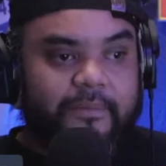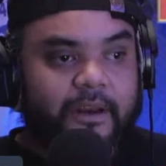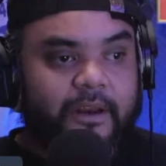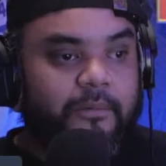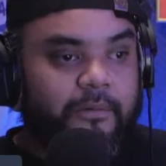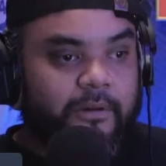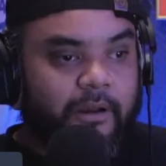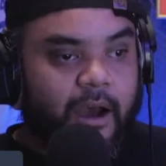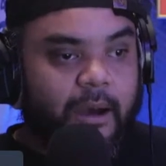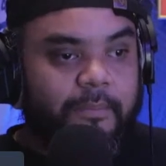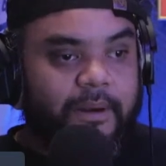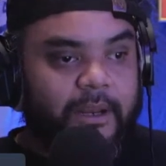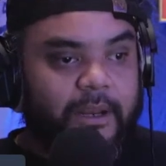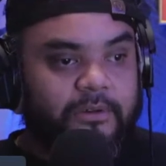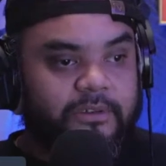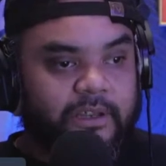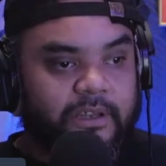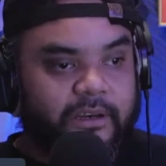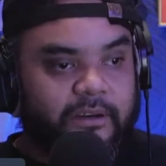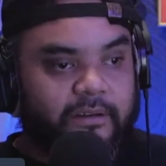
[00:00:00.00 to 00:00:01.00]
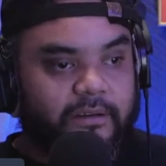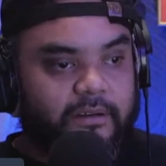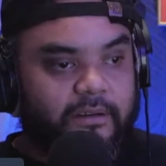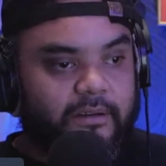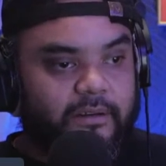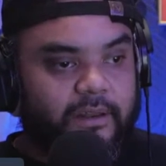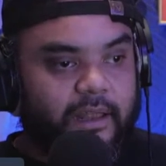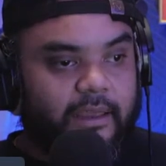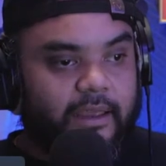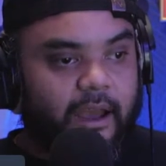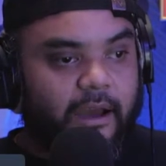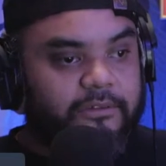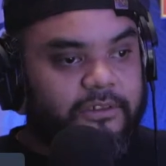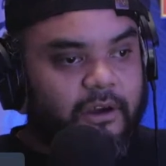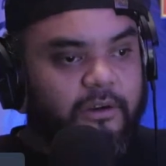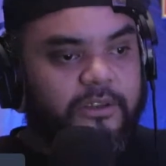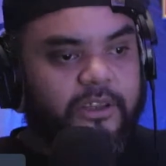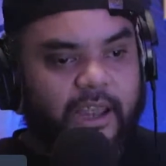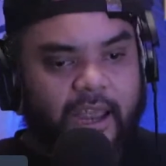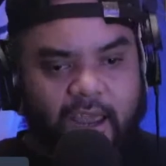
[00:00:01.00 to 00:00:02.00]
comedy was like I was
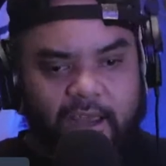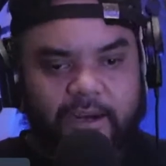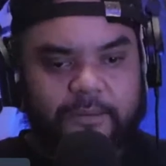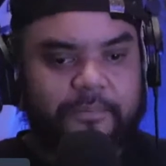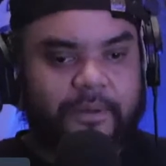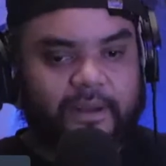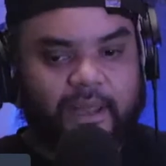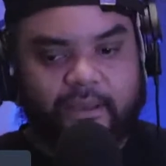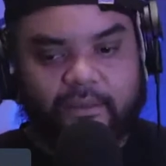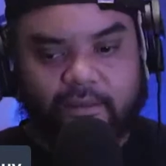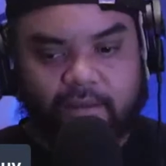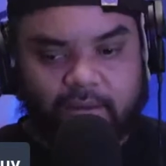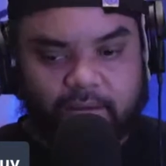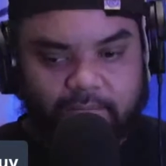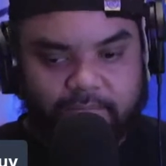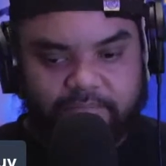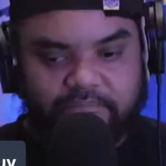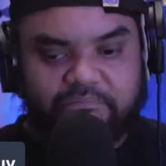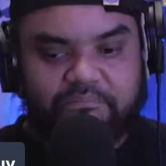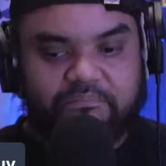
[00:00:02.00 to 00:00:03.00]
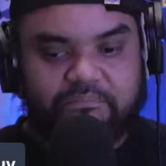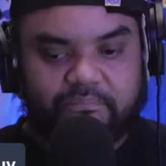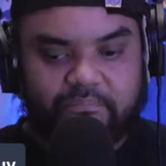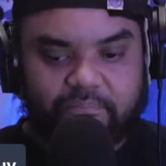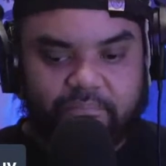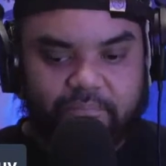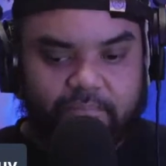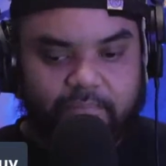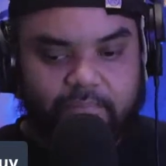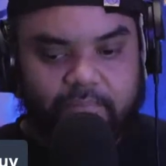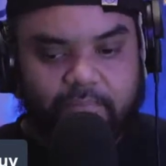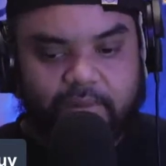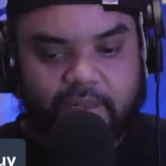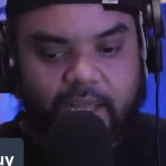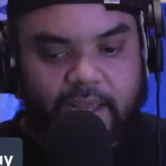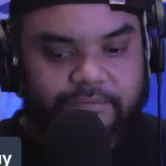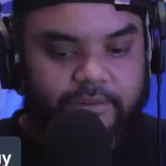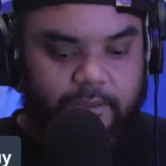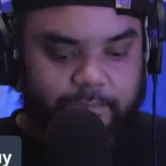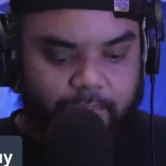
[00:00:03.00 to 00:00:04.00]
always kind of been like the
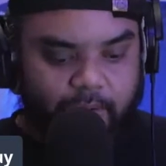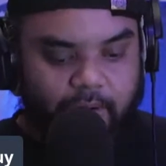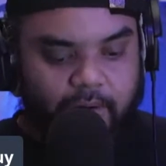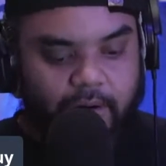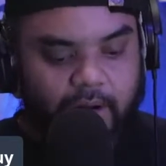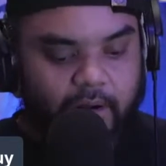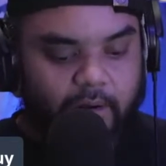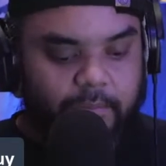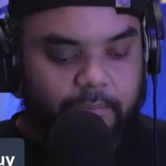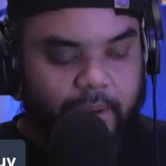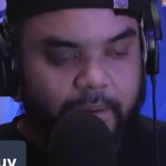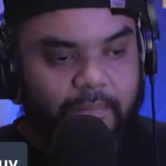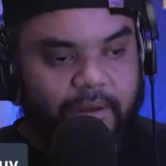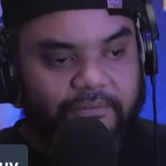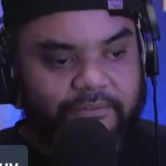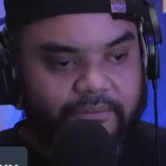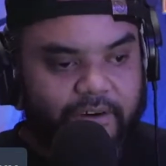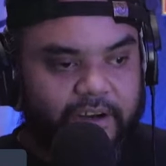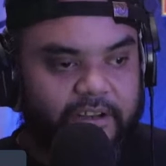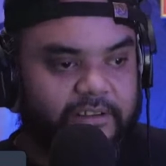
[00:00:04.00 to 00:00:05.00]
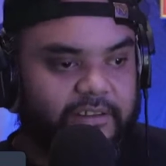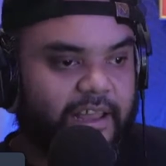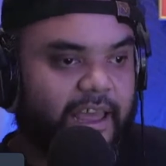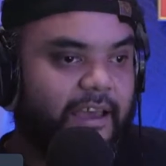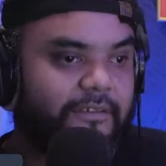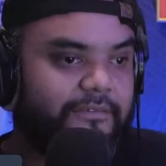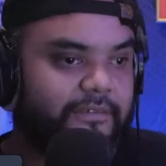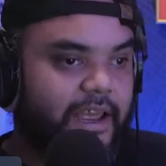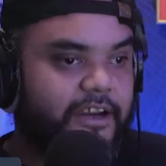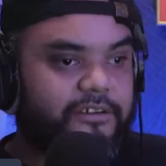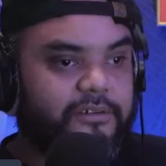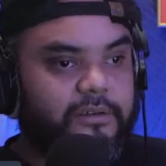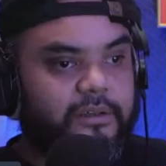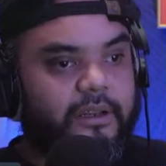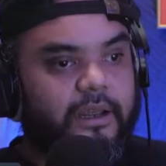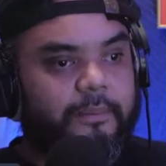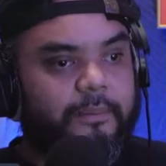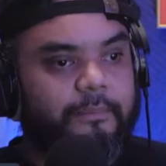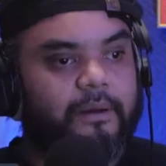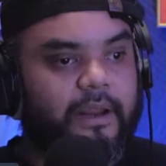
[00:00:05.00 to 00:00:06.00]
life of the party or made my friends laugh
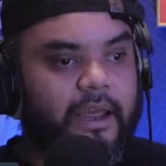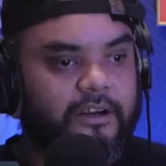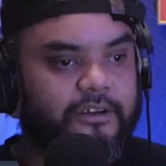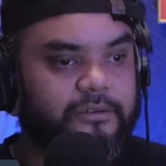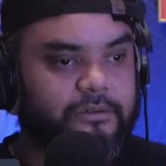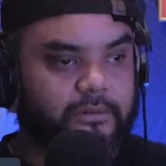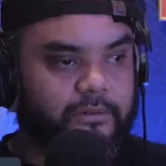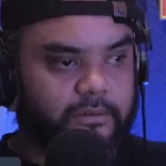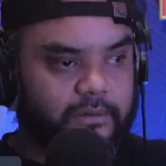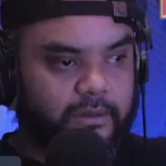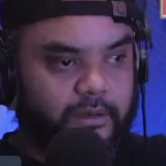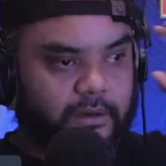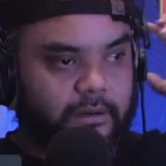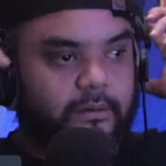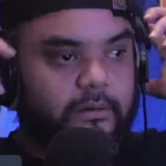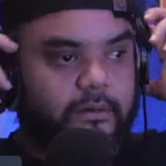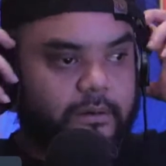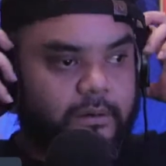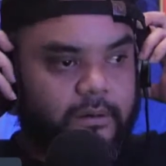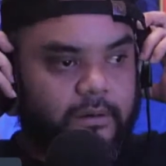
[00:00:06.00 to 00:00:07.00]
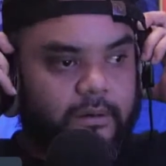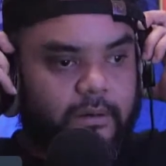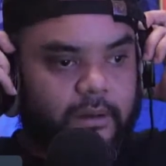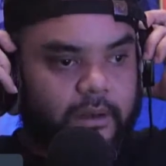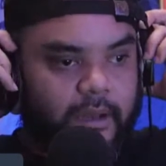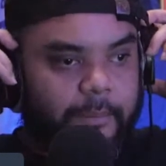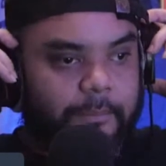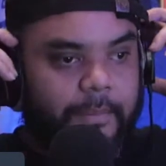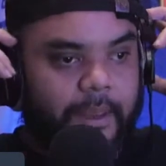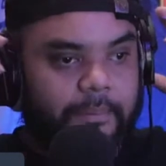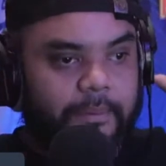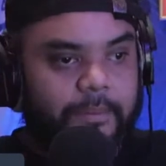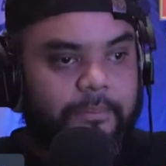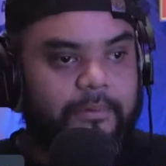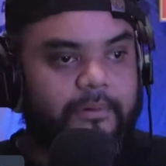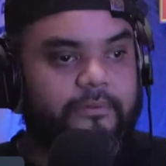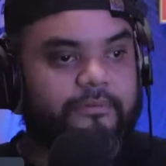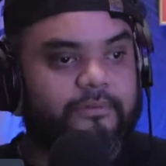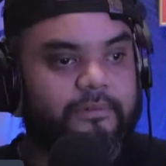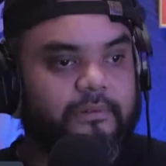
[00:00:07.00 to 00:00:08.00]
naturally. I'm a natural, I make
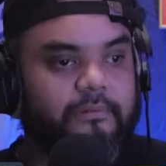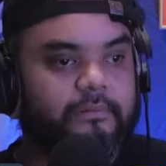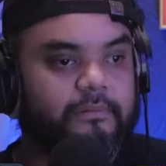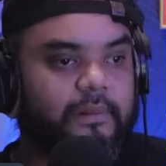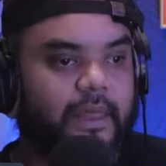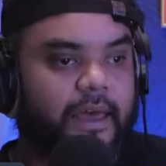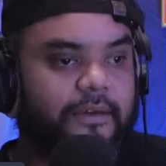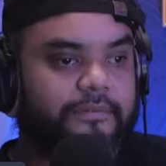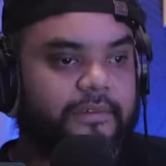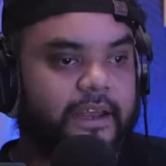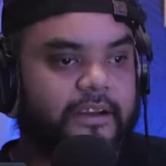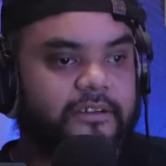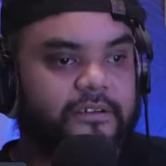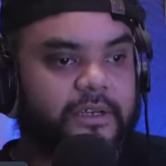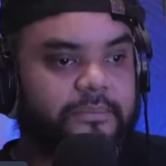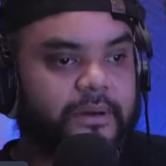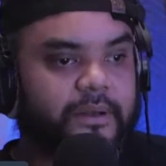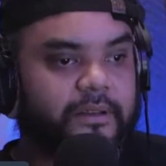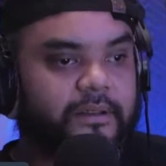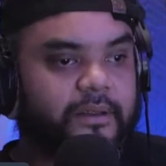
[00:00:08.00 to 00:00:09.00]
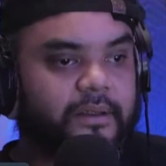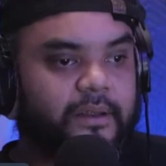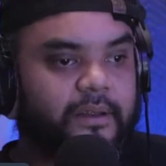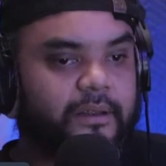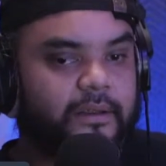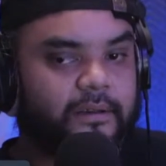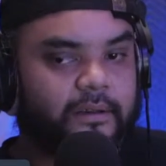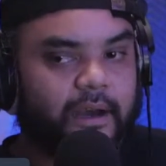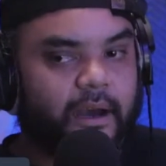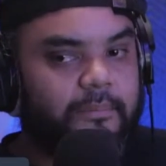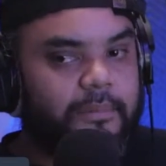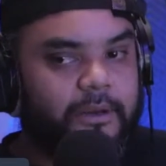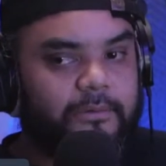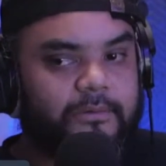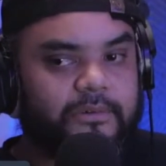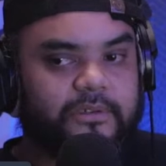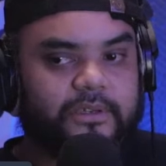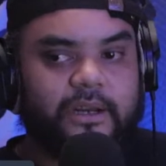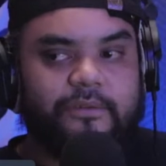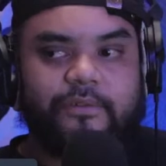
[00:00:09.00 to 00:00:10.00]
people laugh naturally, but comedy
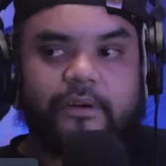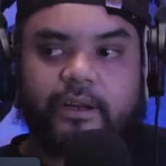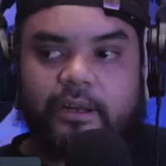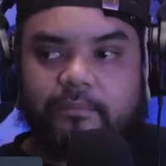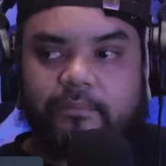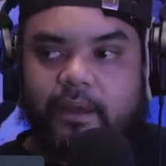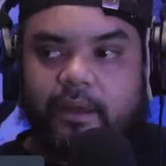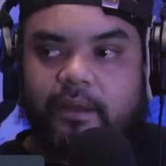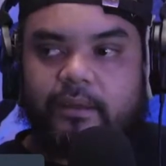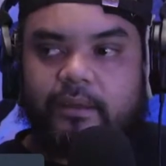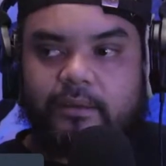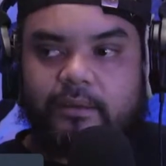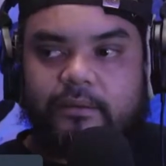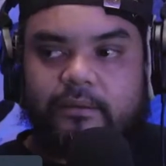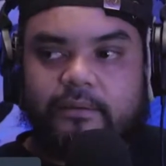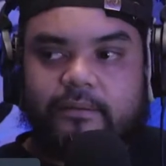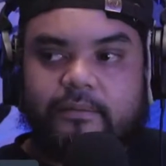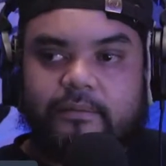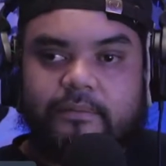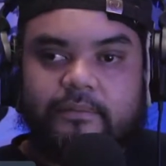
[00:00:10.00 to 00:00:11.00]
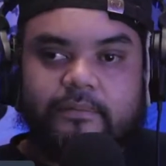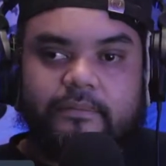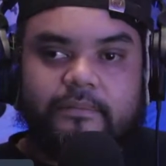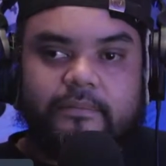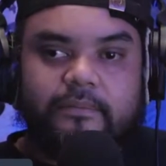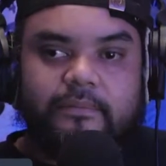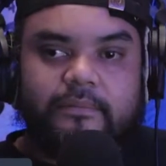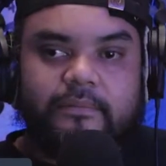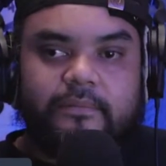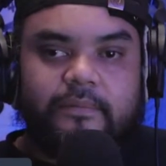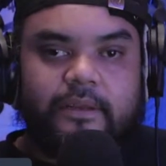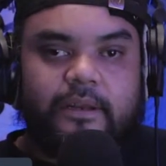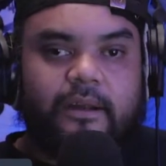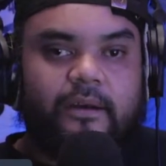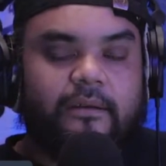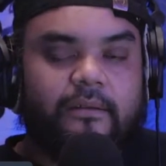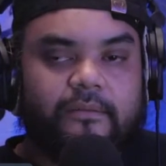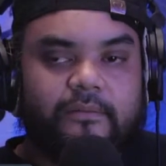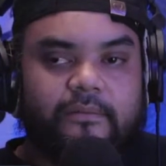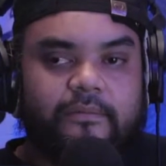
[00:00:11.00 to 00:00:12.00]
was never in like, you know,